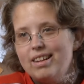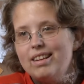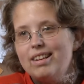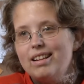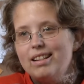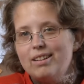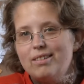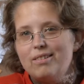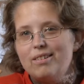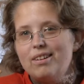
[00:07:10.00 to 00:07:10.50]
need
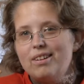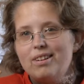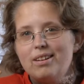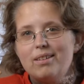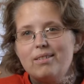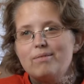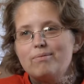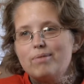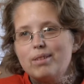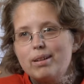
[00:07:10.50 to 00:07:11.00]
to learn
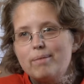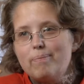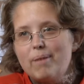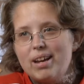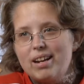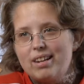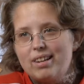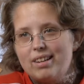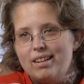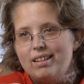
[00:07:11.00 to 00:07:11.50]
to
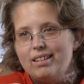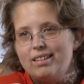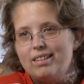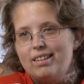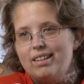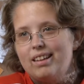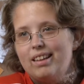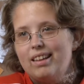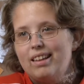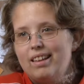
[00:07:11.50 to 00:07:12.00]
respect
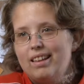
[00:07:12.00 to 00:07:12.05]
us.